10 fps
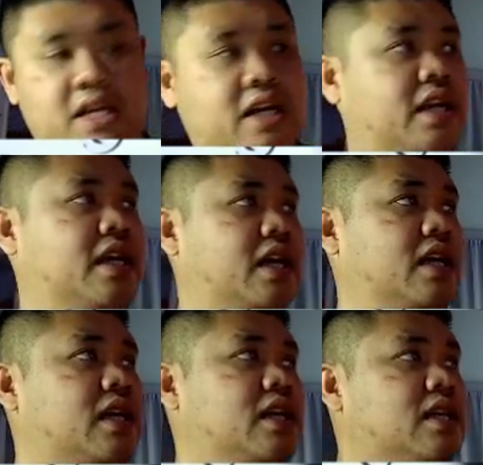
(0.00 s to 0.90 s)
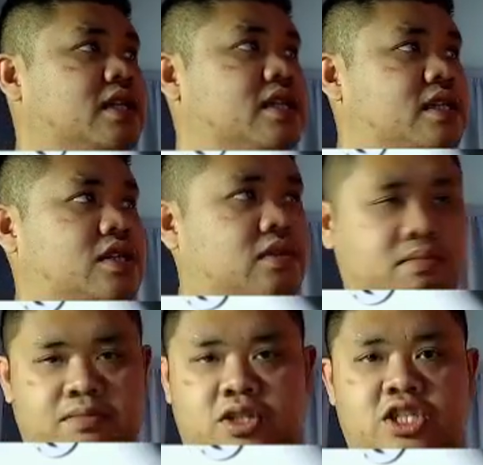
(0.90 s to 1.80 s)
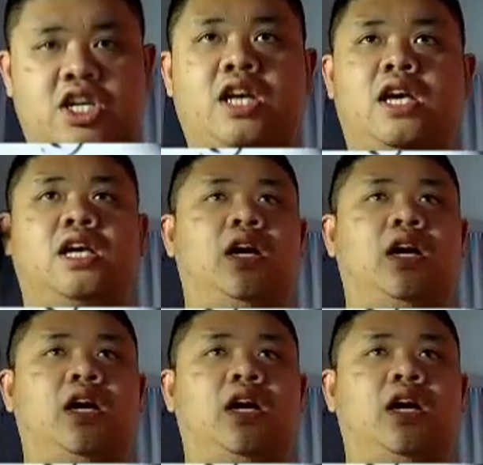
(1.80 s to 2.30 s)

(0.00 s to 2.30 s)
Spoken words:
and so just shaking